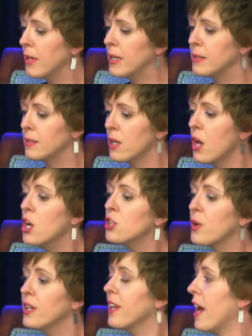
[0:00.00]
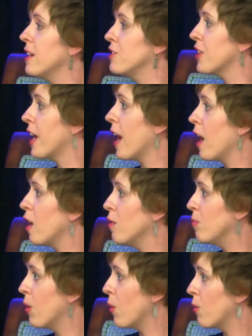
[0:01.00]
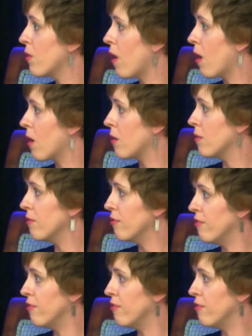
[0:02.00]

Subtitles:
is trying to educate both our